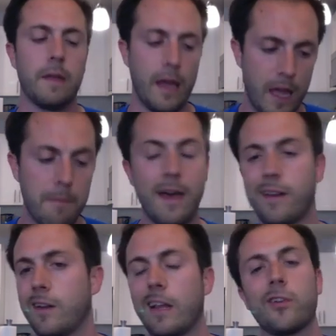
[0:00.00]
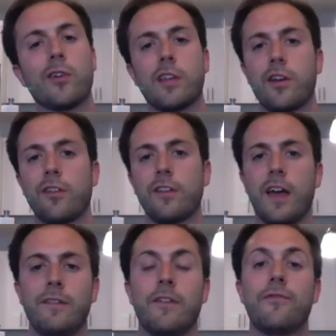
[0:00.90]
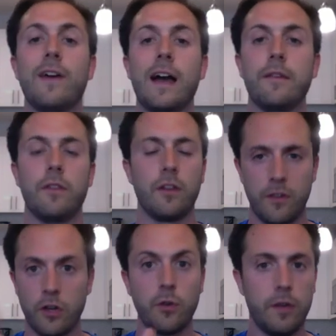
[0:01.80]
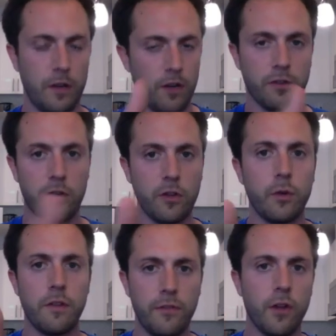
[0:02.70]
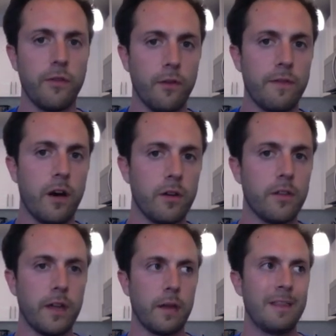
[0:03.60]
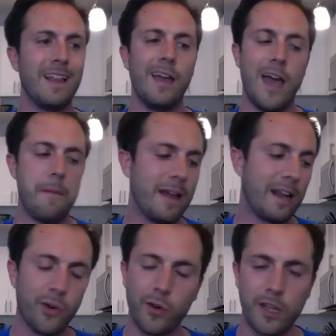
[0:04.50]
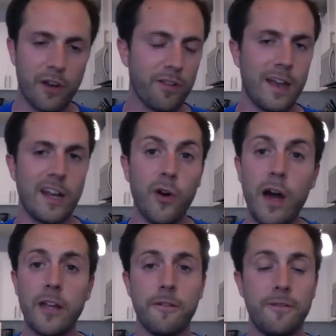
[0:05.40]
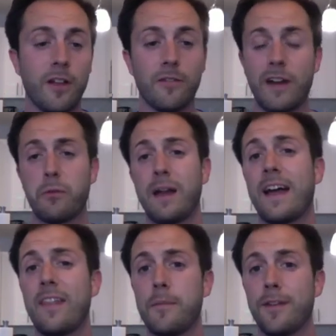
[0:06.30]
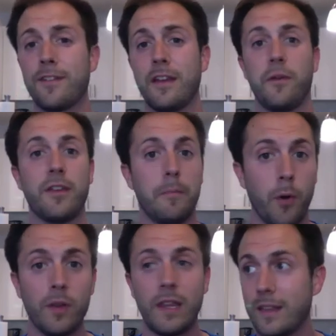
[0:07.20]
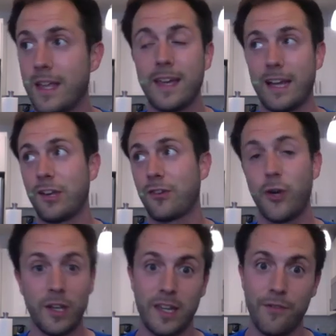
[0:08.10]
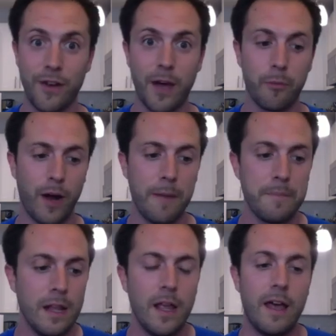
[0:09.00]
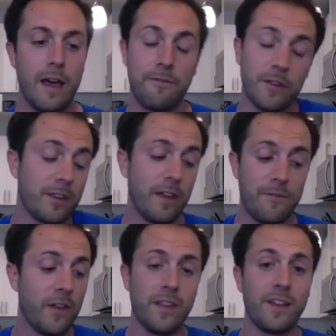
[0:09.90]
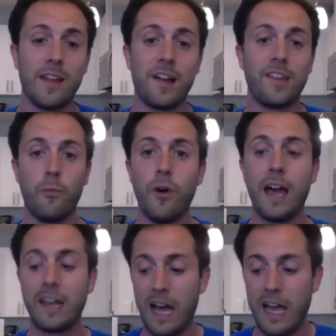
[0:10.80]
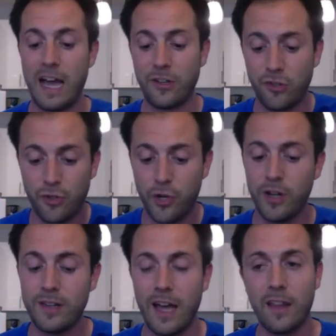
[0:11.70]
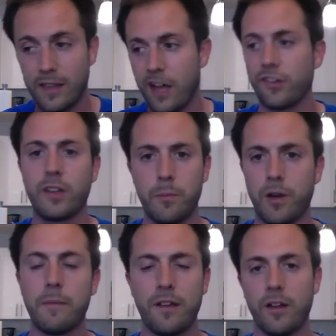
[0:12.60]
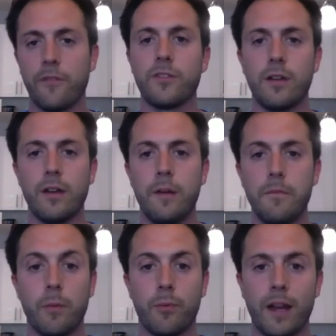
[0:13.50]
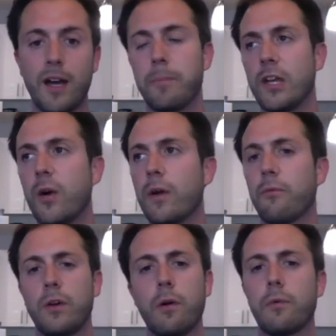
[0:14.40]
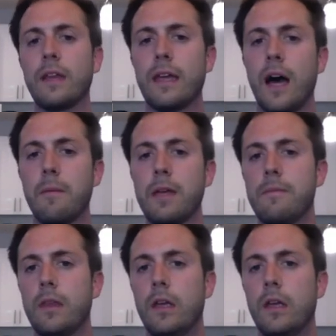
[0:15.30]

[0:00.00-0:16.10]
Hey, man, dude, I totally understand. In fact, they're doing the feel, felt, found thing. Hey, man, I totally understand. I know how you feel. In fact, when I got in the business, I was in a bowling league, and I just couldn't give it up, right? I felt the exact same way. I could not logically bring myself to bring it up. But you know what really got me?